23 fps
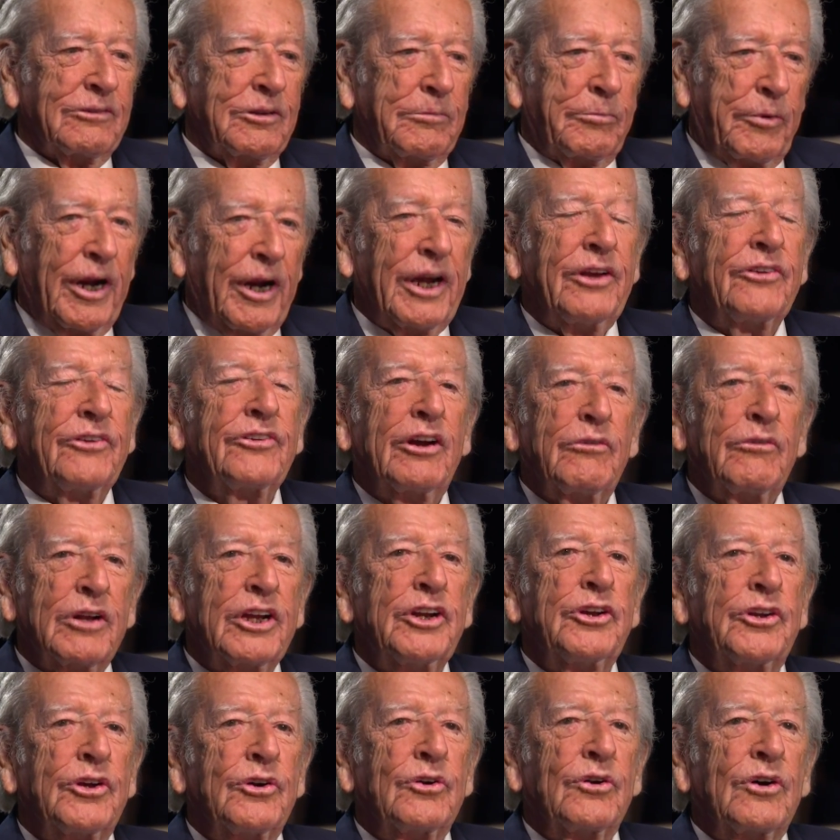praise. I
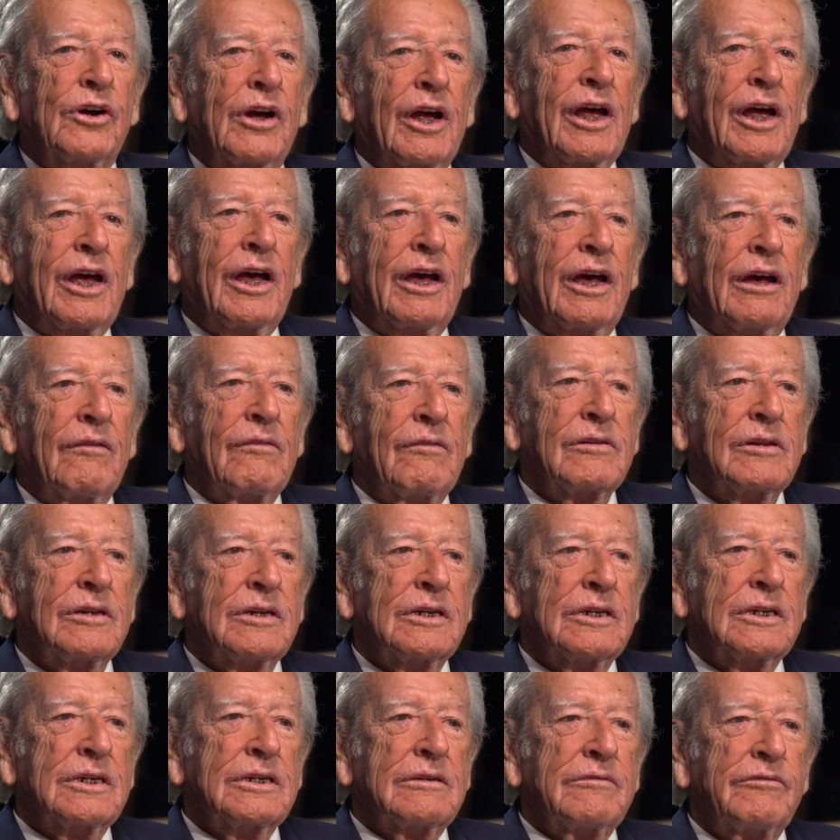really do.
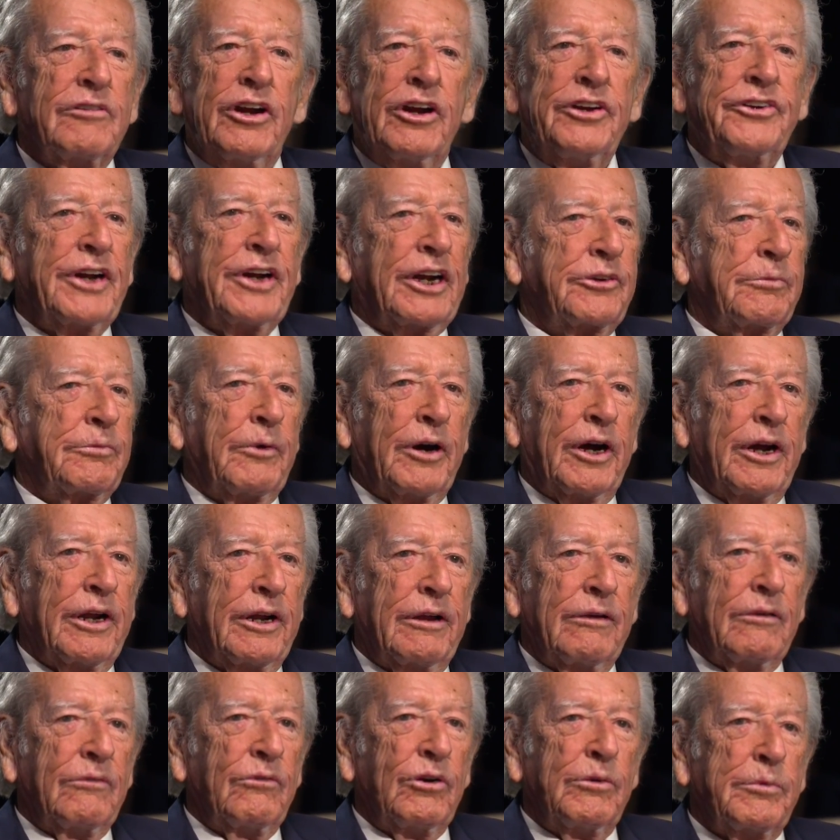Very touched by
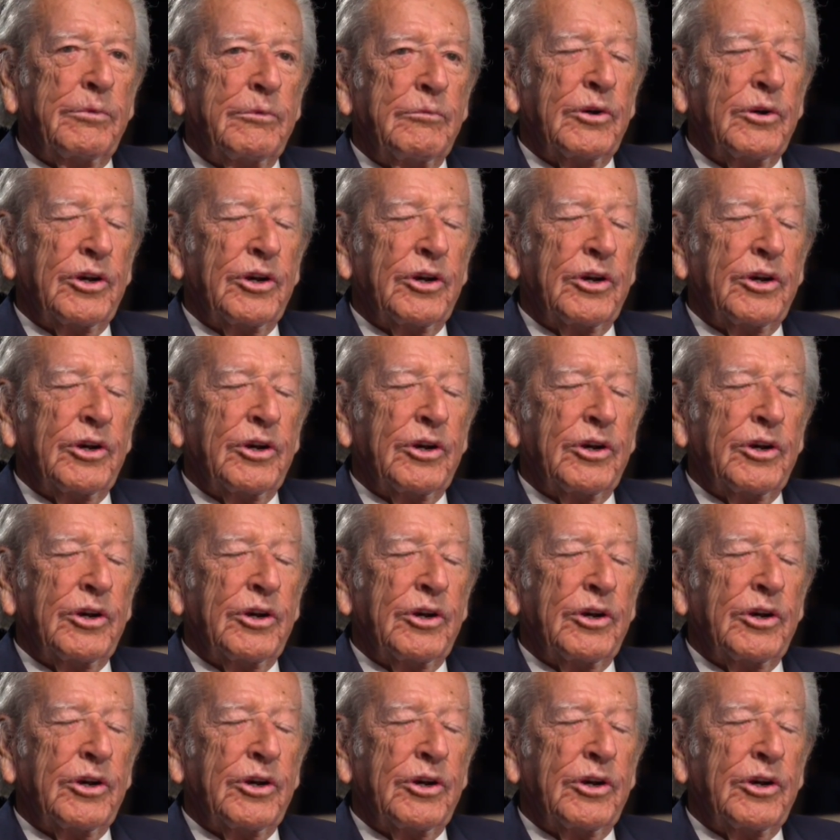Rupert